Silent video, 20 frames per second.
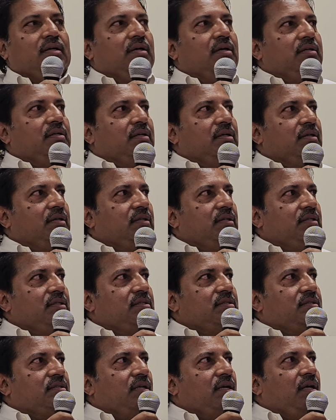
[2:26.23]
and he
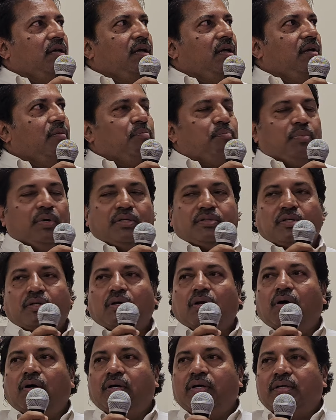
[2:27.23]
is a patent
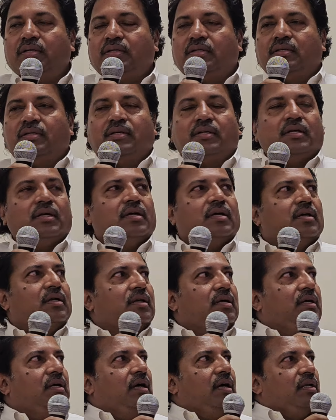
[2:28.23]
lawyer,
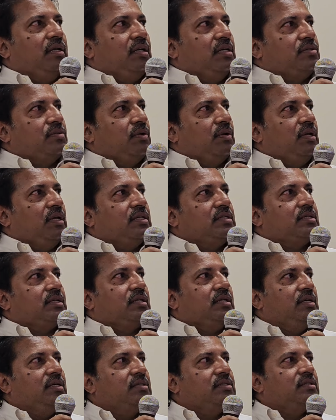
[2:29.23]
and as soon as
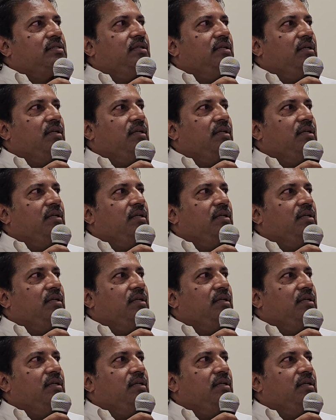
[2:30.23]
he is